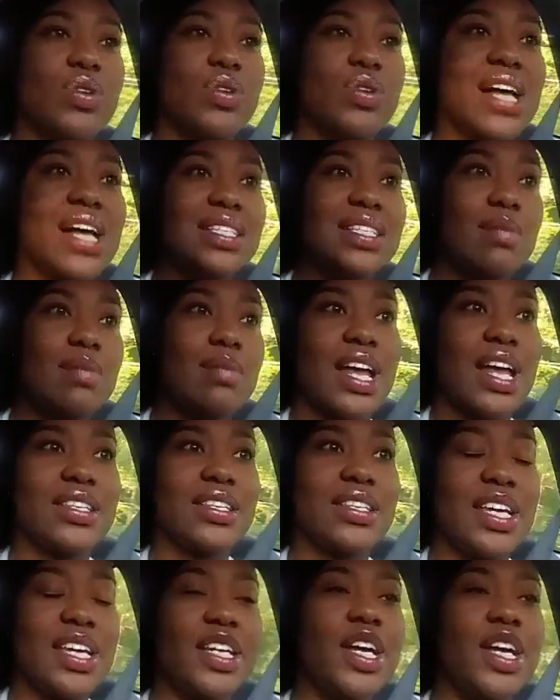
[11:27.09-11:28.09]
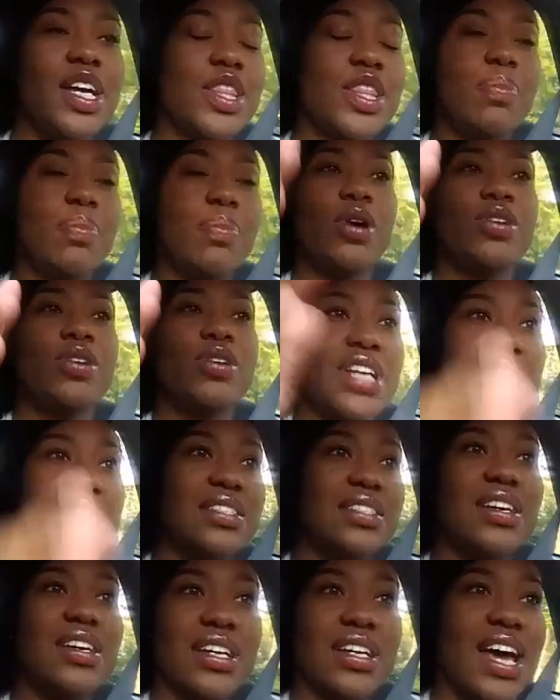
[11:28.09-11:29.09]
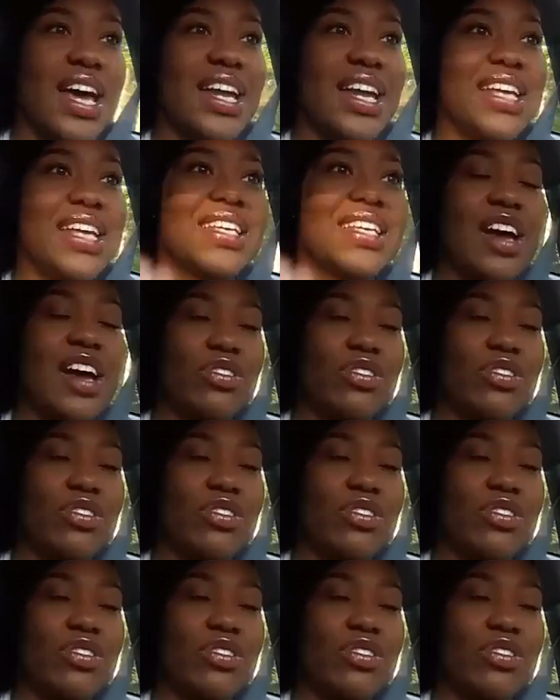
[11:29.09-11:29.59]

So 9 times out of 10, the person that's looking at it is